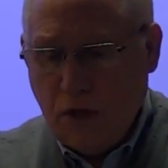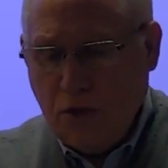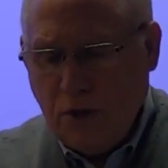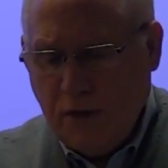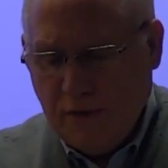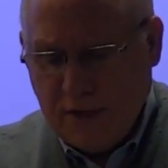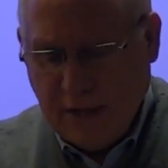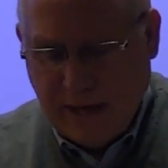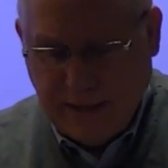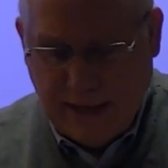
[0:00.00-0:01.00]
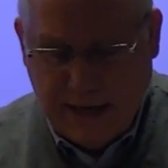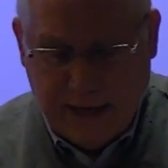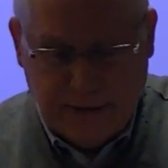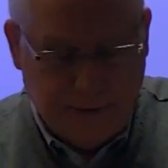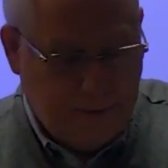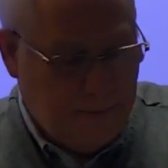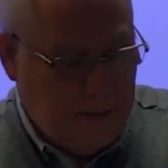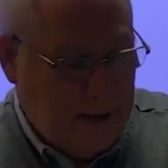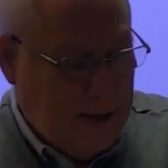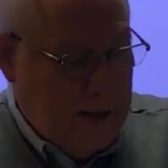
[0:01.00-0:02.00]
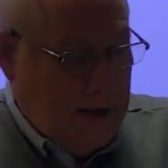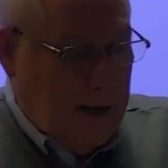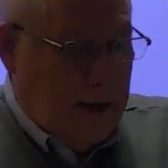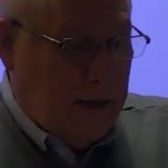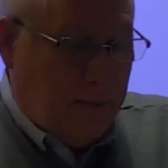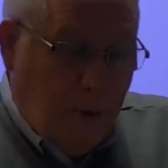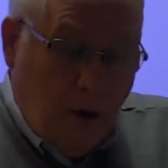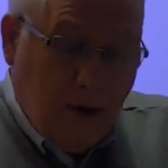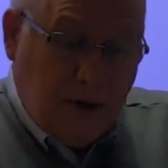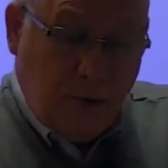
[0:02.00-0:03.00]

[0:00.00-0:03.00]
2 different size heads. And the part that